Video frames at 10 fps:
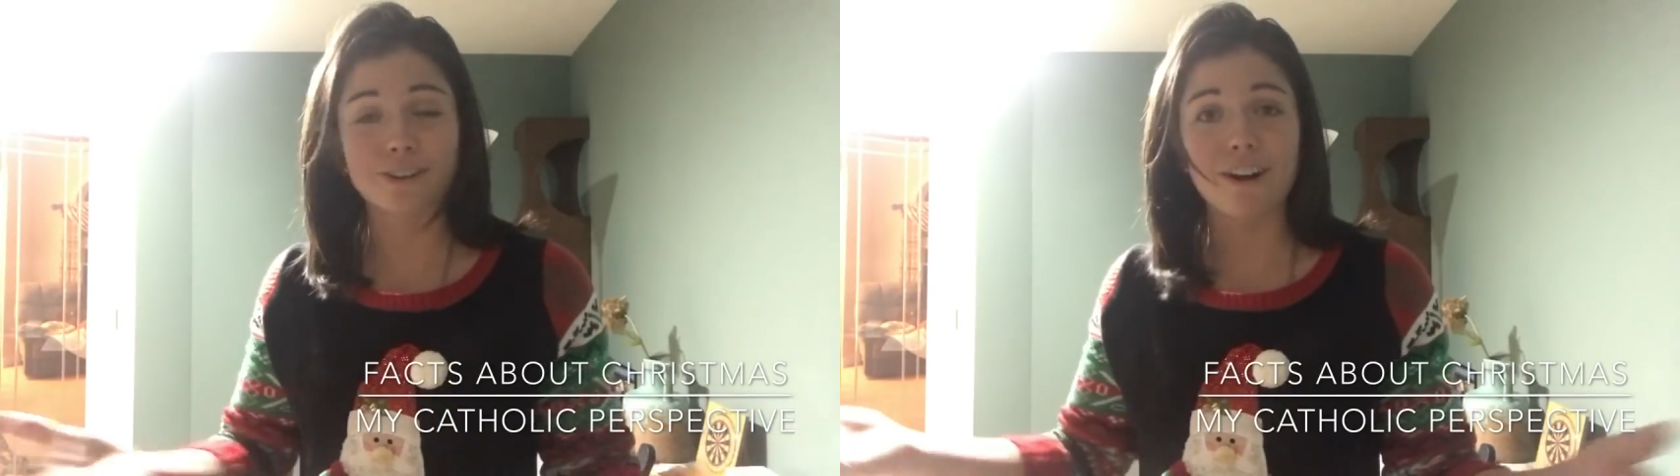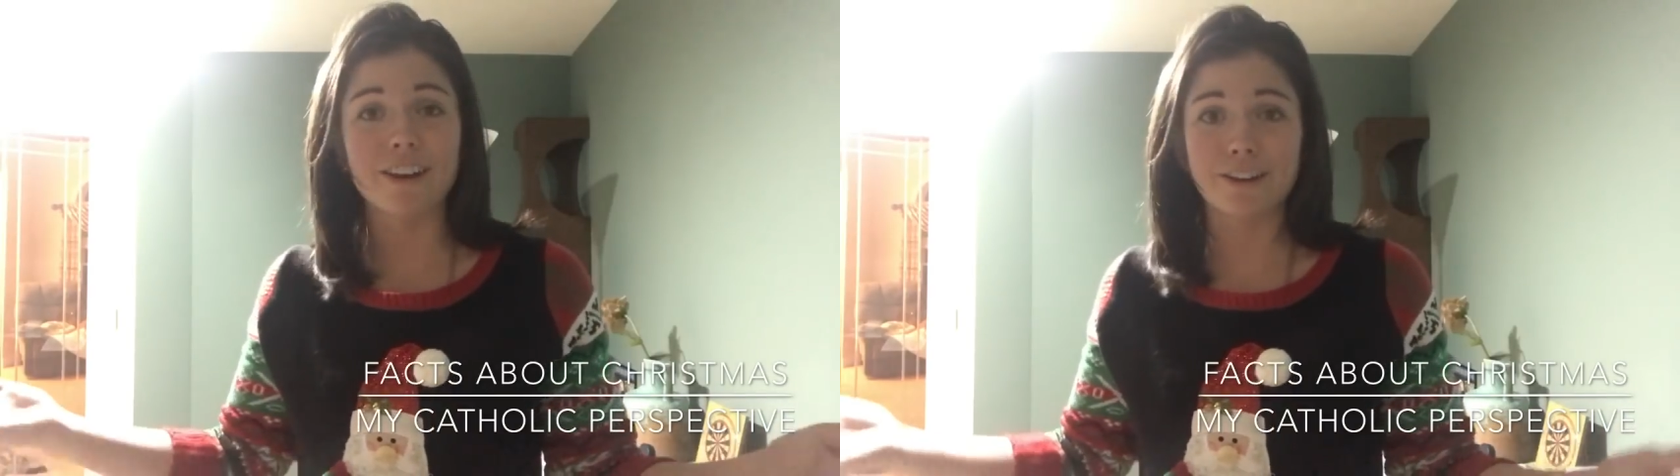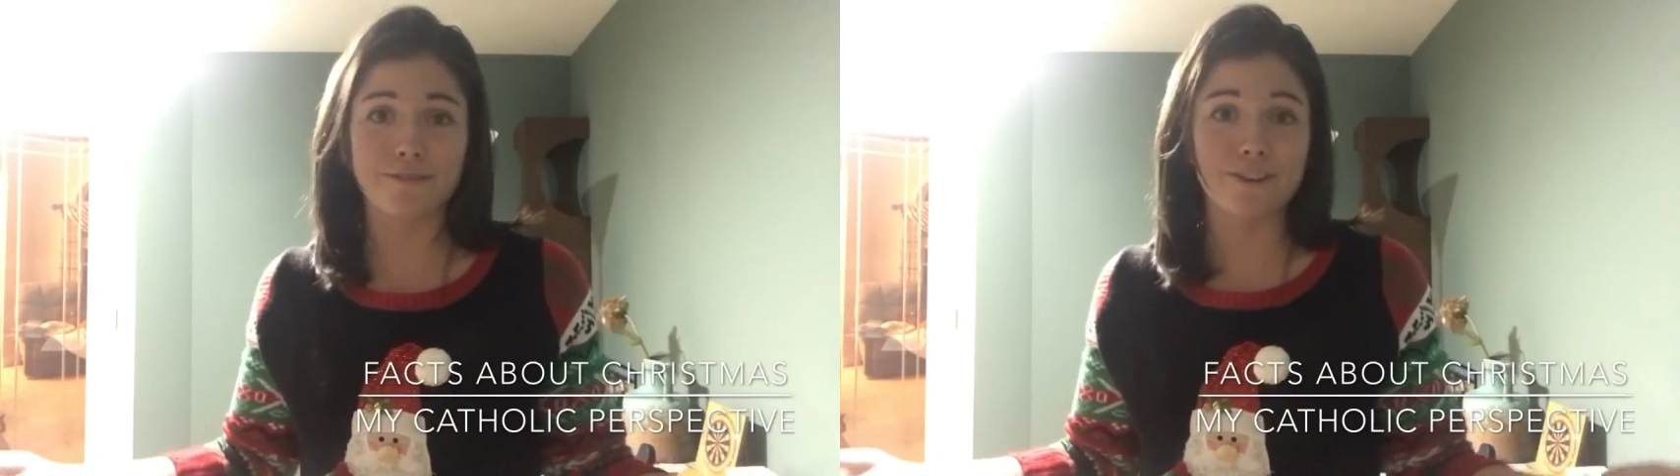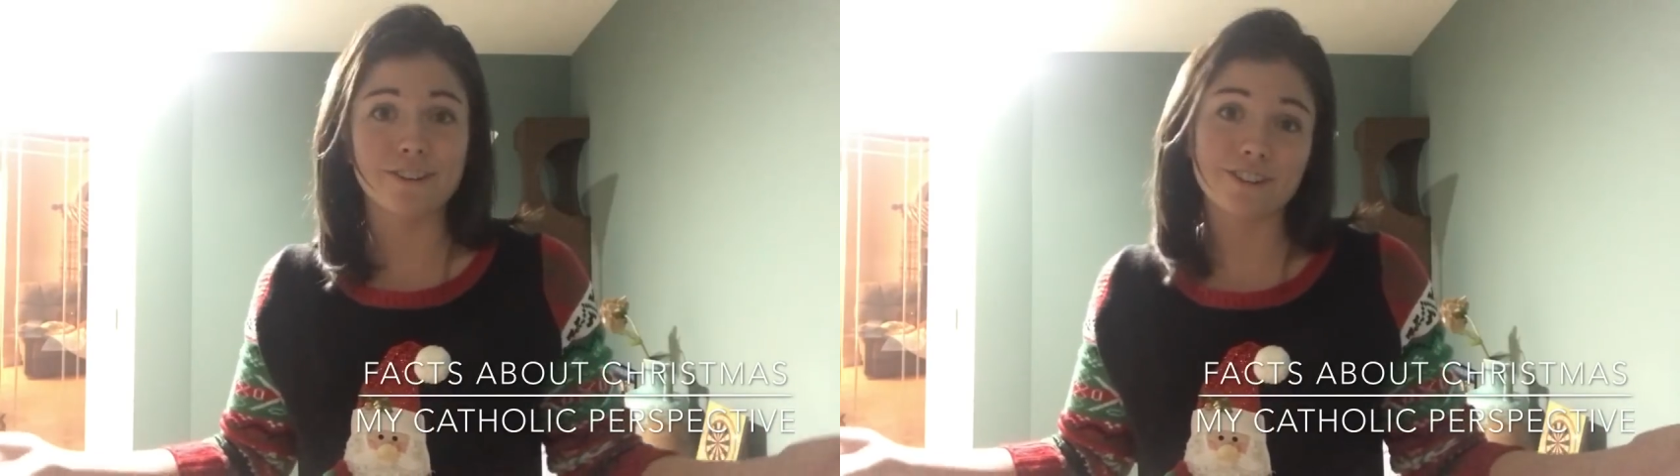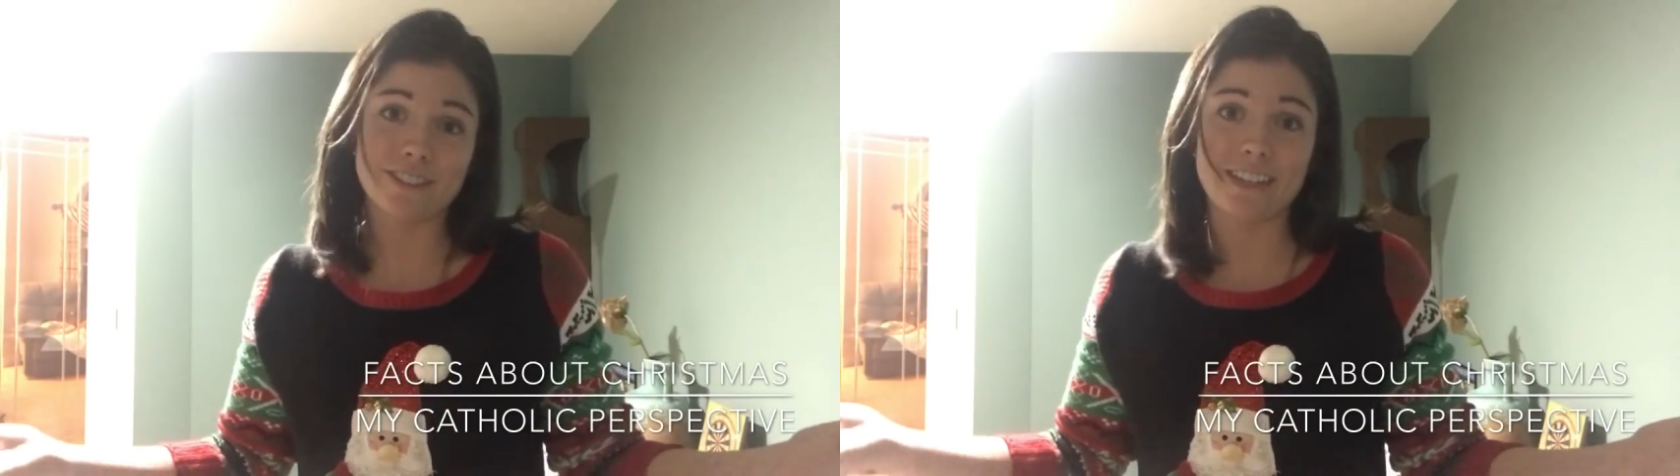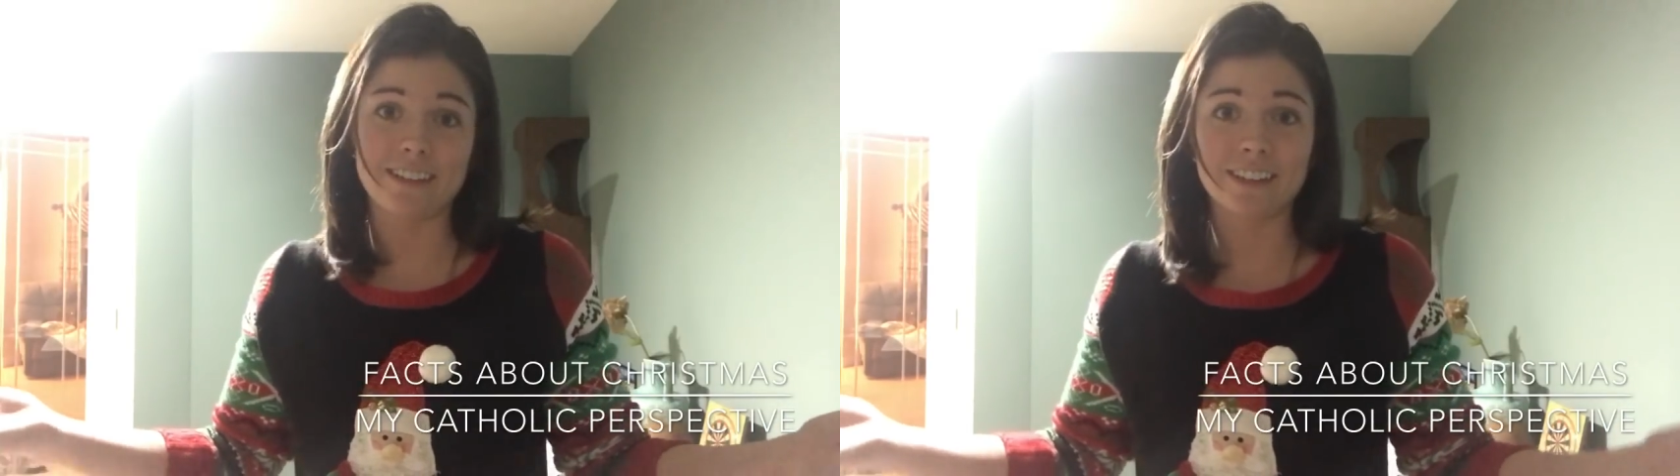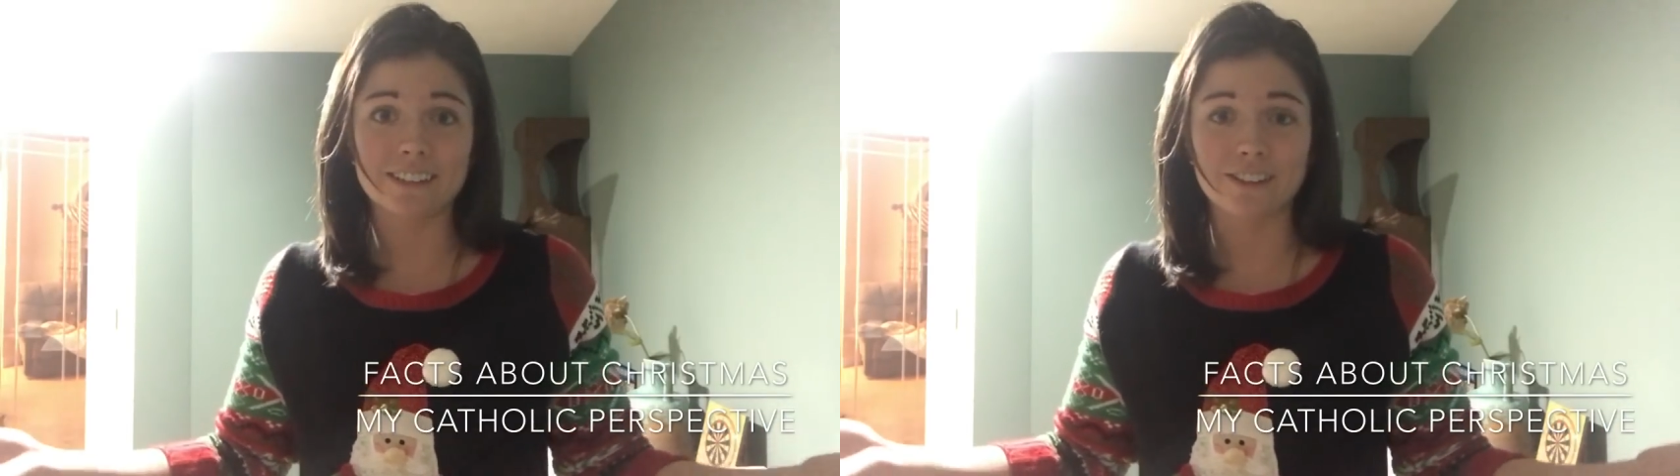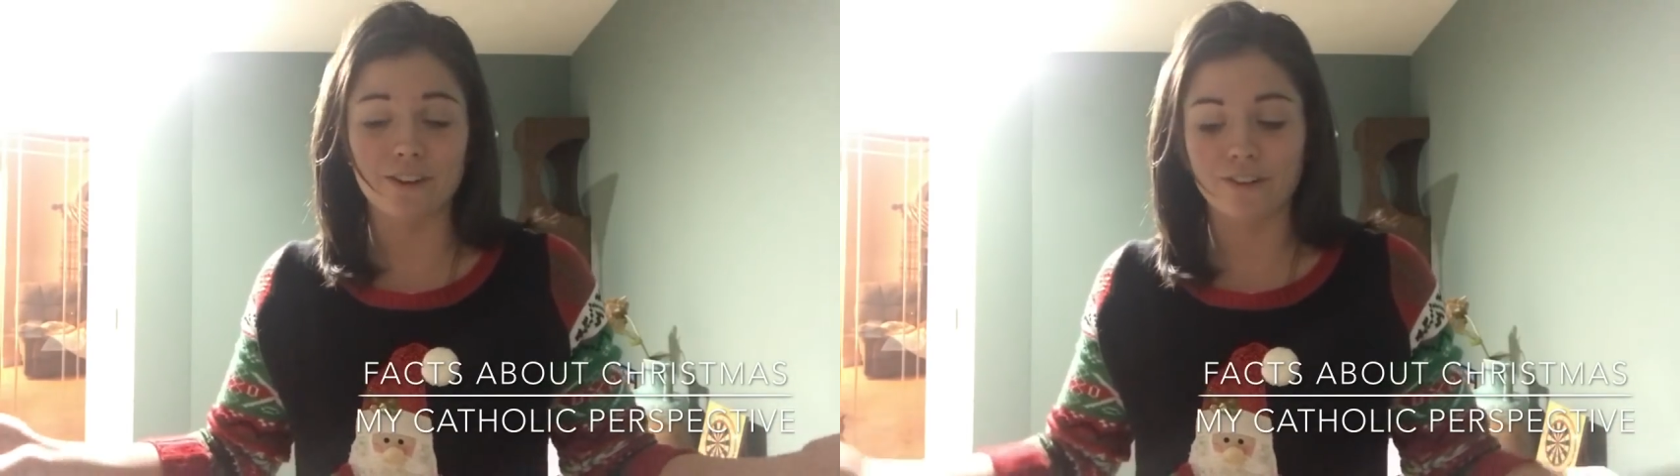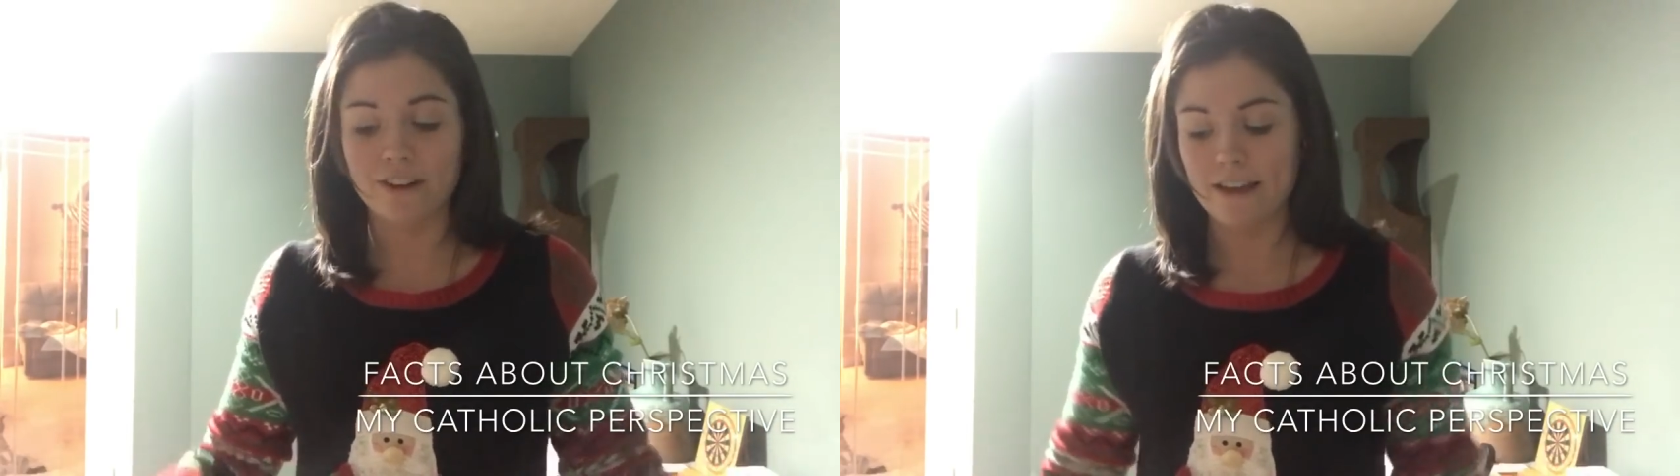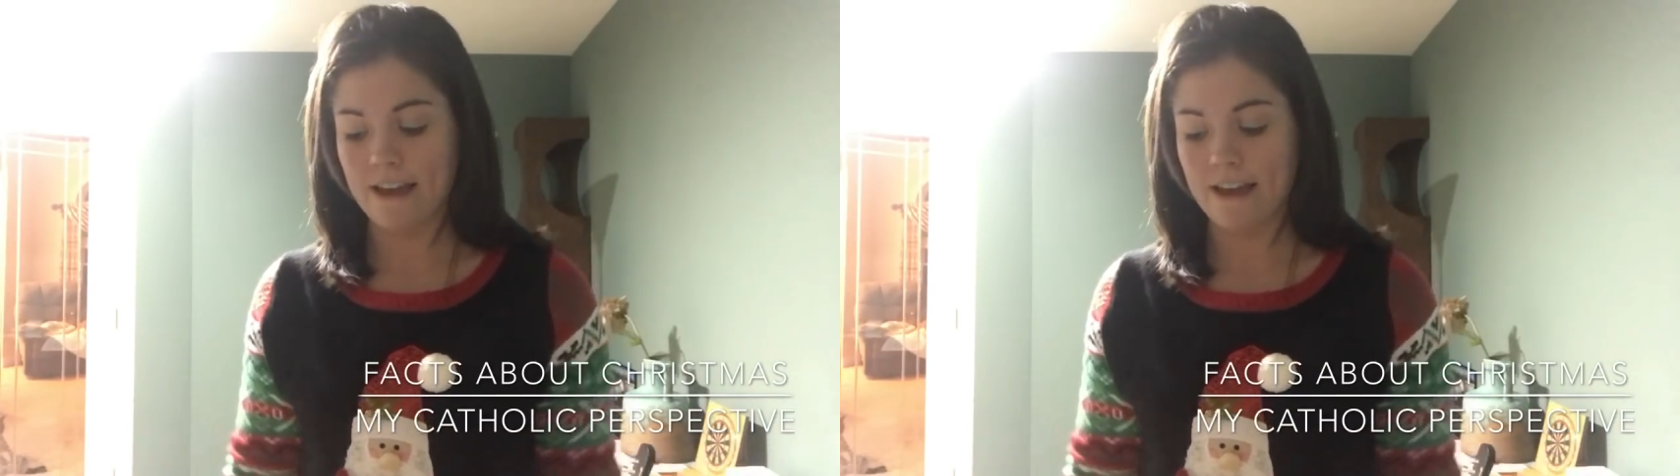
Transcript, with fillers: We're all here for understanding. So